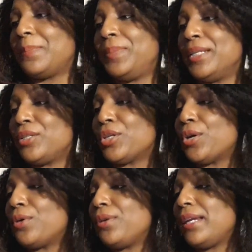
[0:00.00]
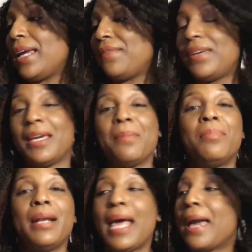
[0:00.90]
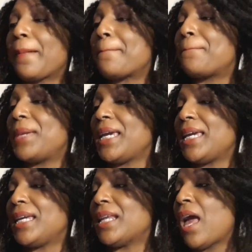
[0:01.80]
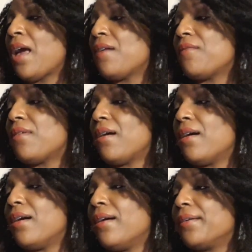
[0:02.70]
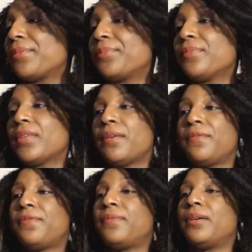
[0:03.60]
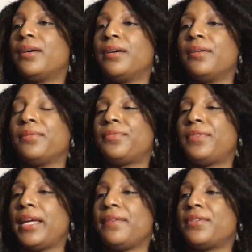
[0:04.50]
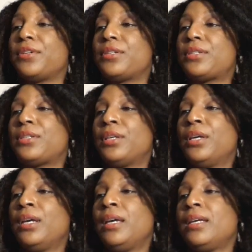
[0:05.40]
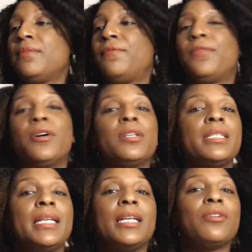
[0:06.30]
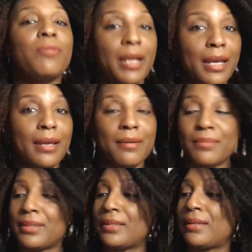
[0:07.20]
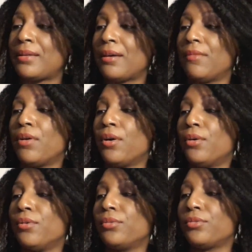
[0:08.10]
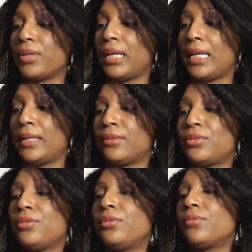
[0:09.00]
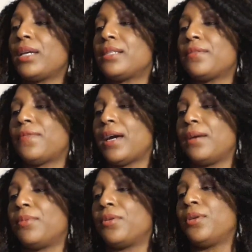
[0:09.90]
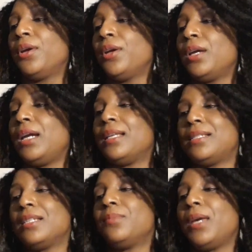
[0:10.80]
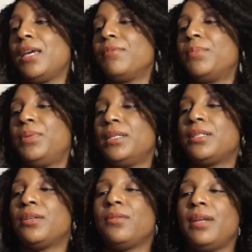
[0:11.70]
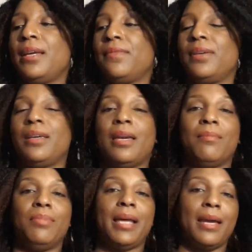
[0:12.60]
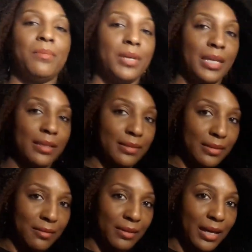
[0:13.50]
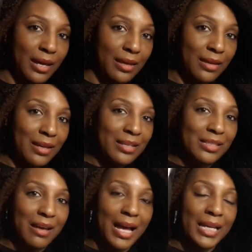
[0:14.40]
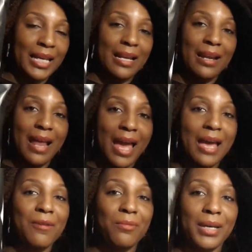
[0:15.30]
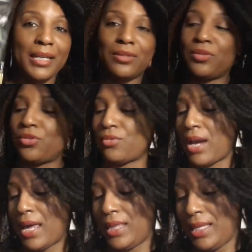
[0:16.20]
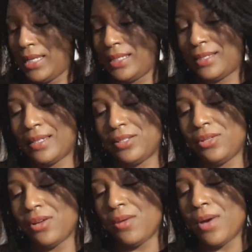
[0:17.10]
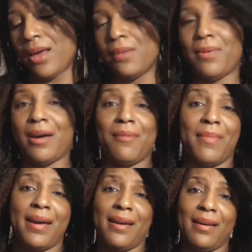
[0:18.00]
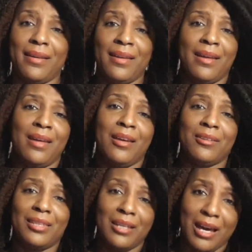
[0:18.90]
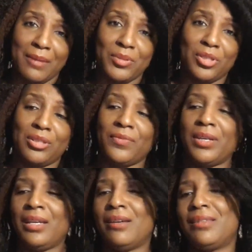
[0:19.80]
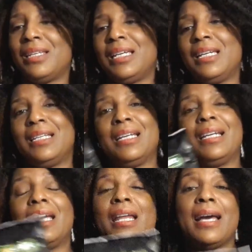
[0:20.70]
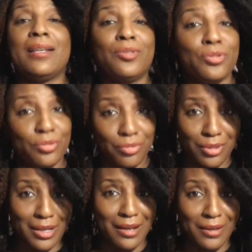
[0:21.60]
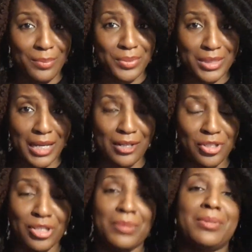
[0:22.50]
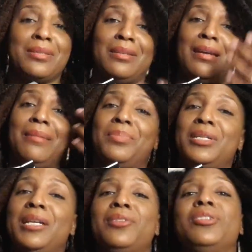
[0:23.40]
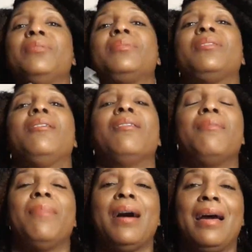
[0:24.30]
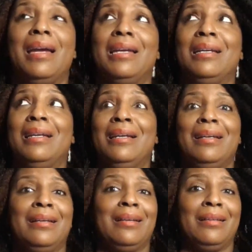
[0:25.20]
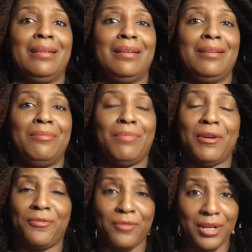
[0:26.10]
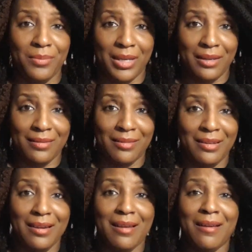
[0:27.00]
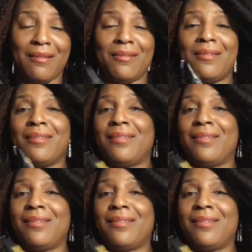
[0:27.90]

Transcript: the pinto, navy, and black bean uh, uh, flavors. 14 grams of whole grain, two grains of fiber, and it says made with pinto, navy, and black beans. Okay. So I cannot wait to try these because you know I'm all about my healthy options for healthy eating, and I do love potato chips, and potato chips are my my frenemy. You know,